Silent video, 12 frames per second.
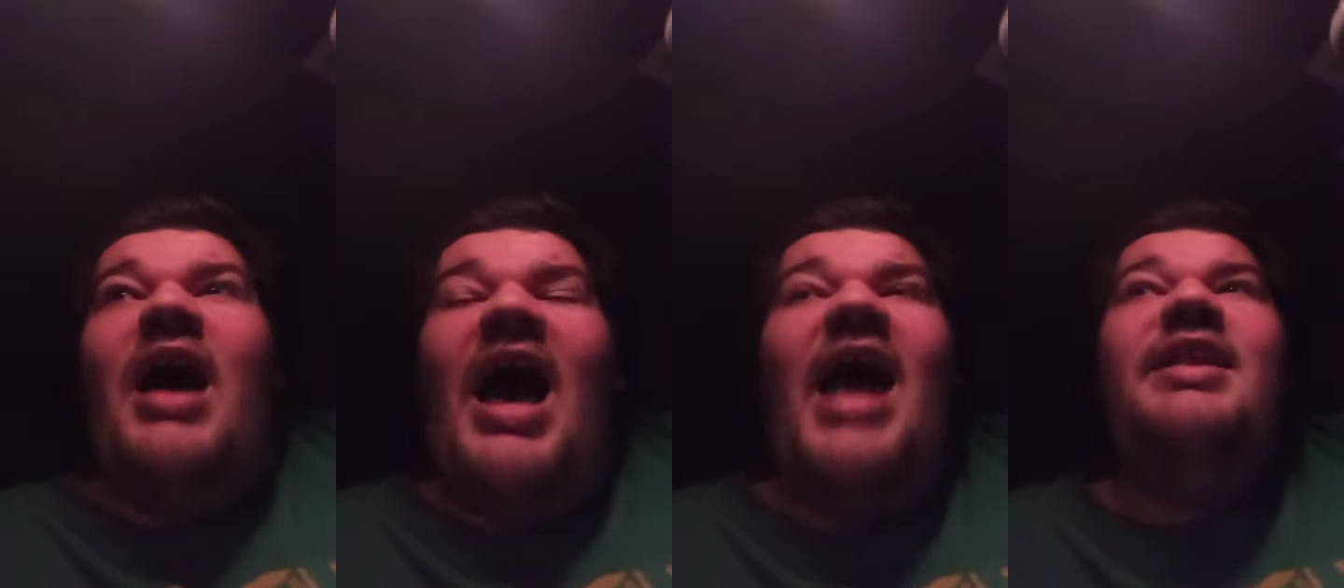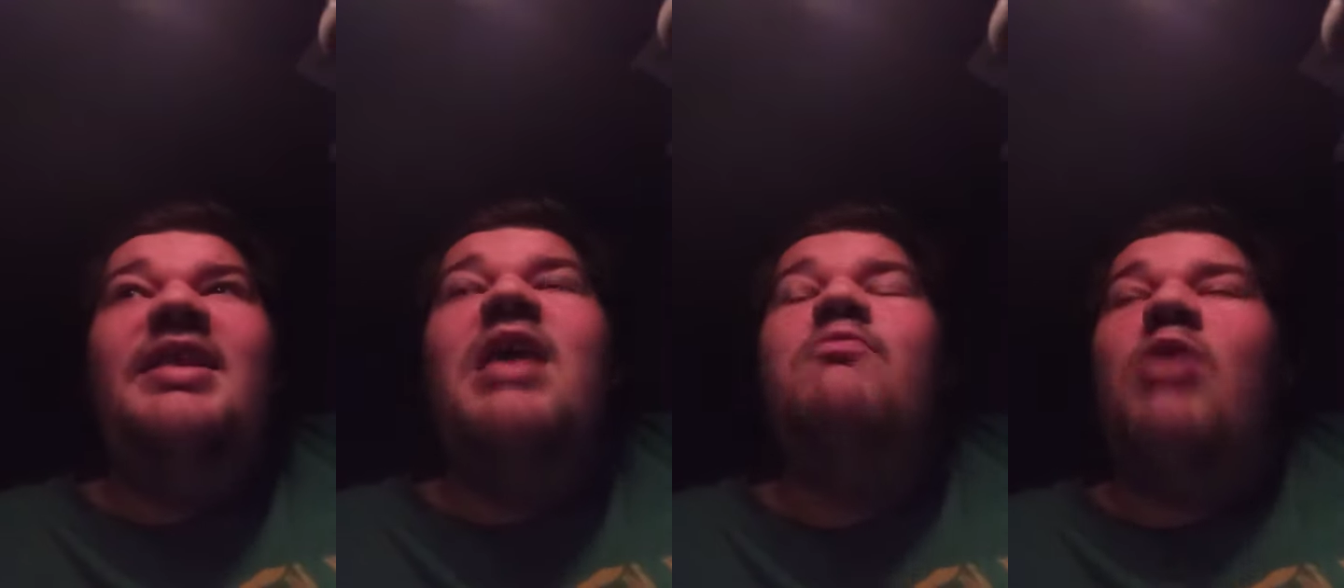I
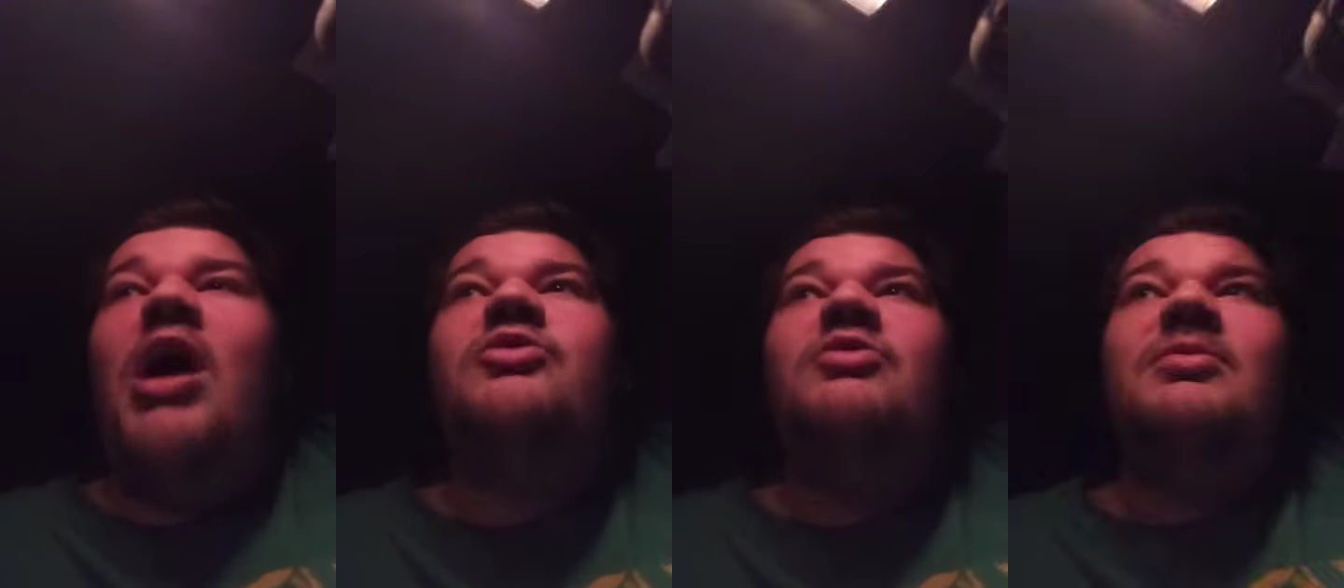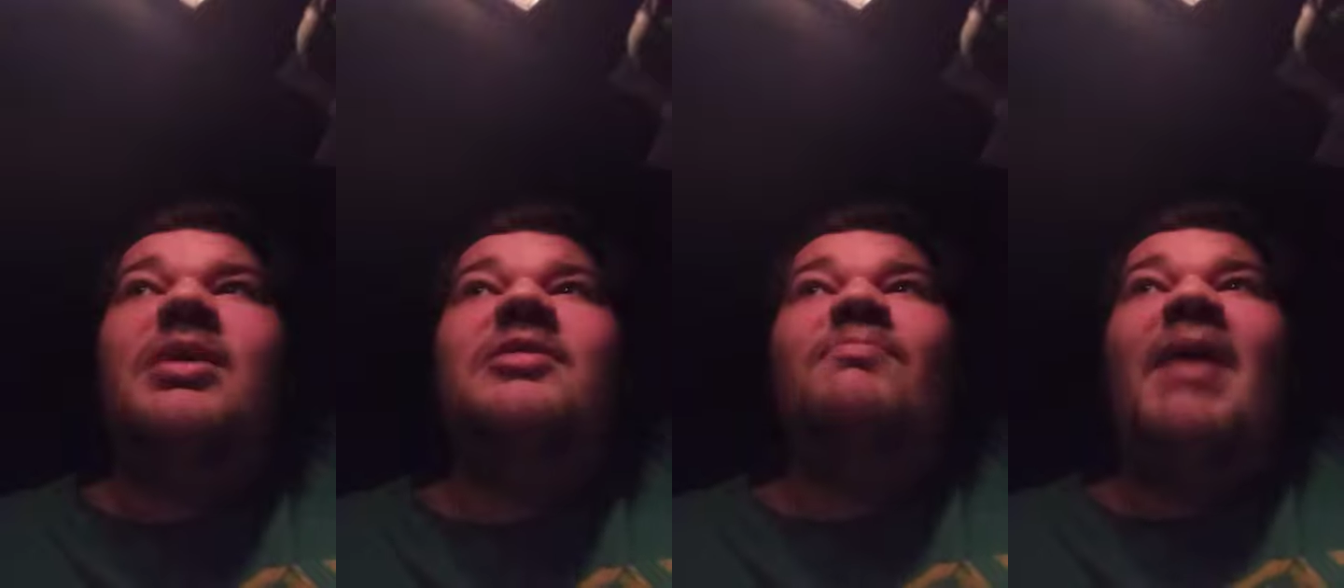did watch
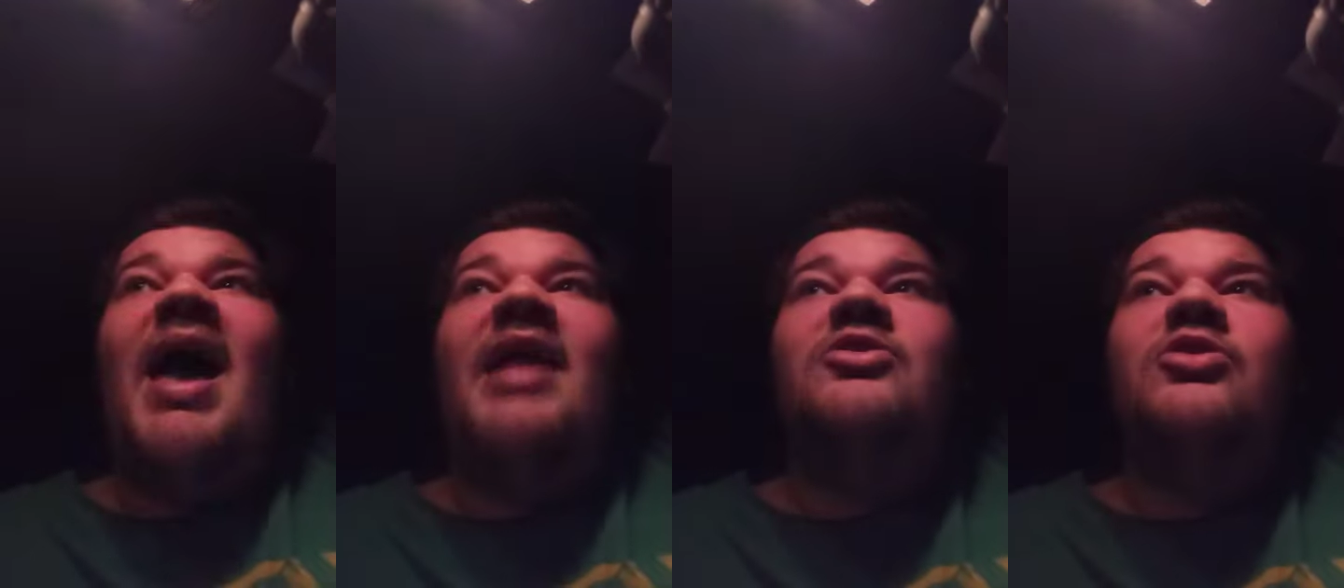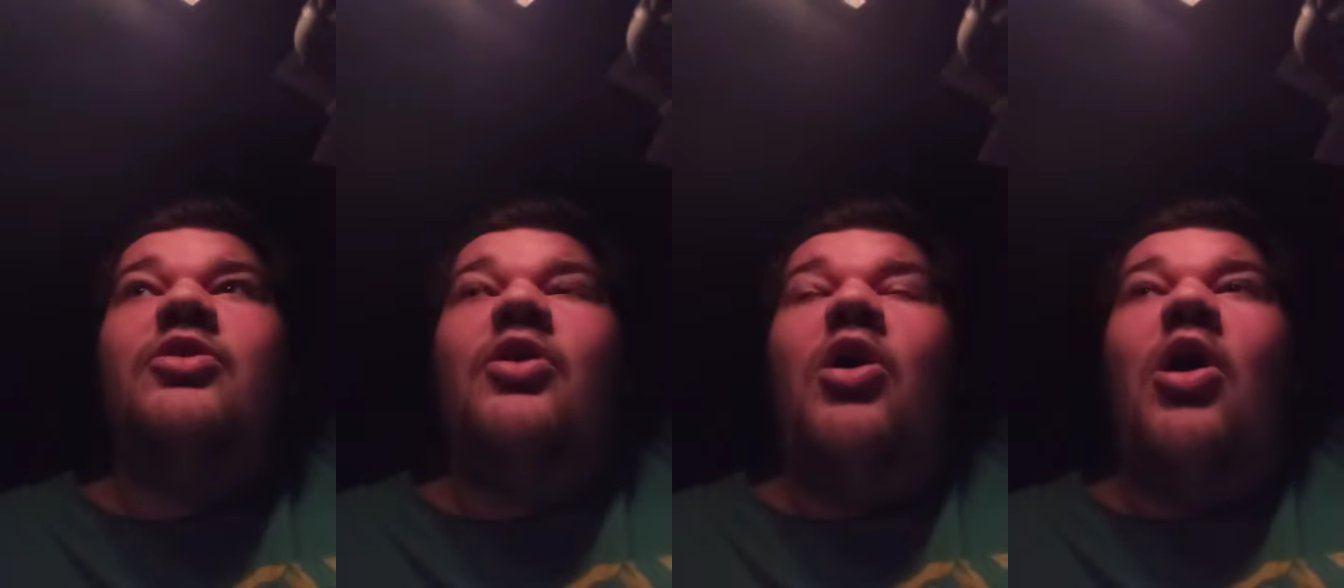this
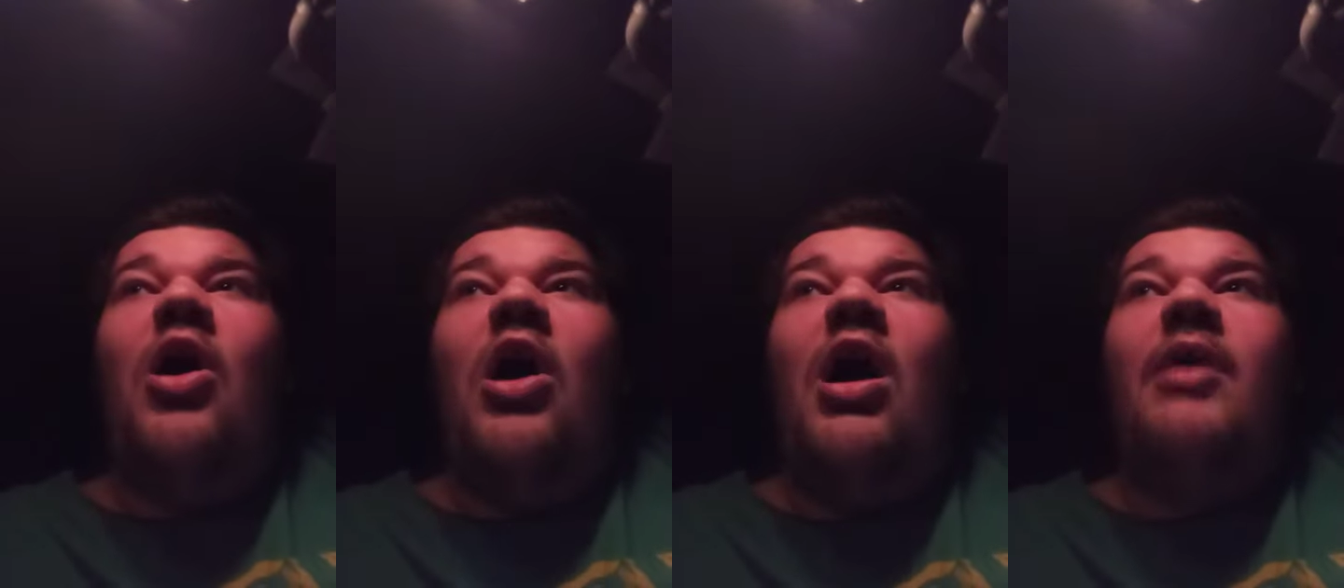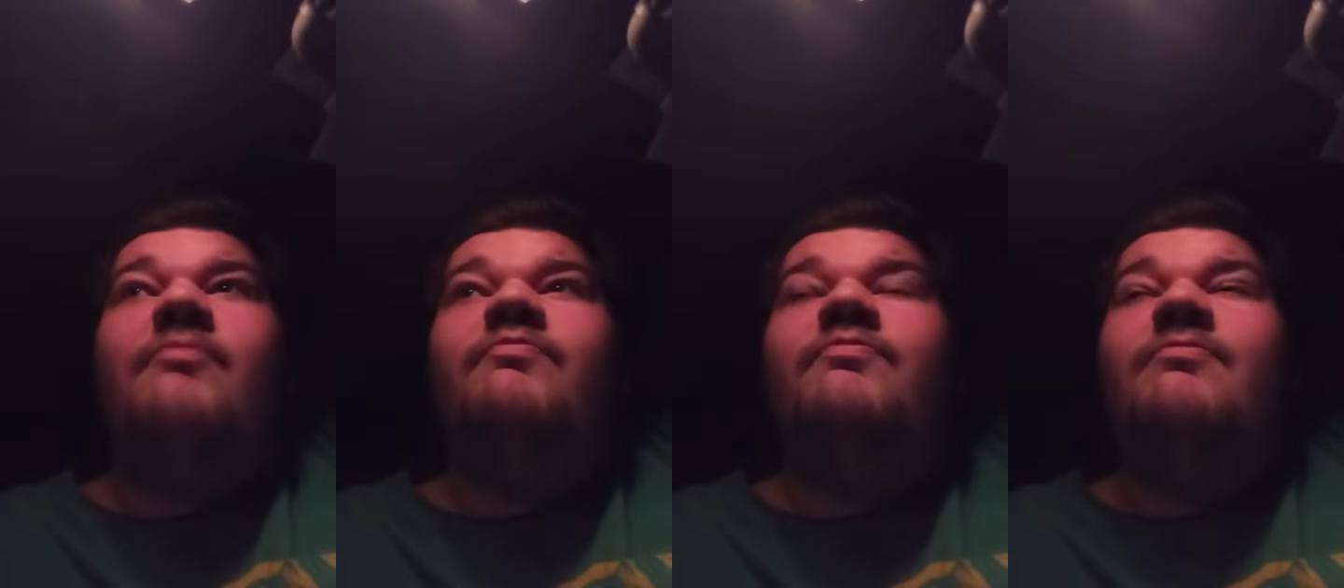match
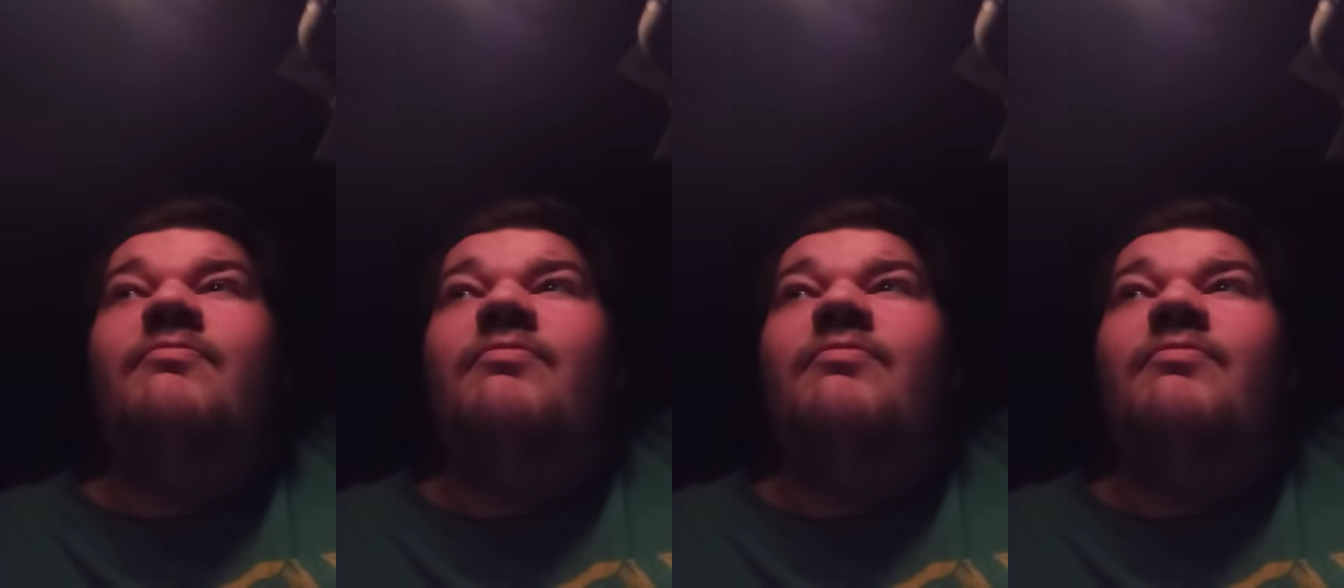on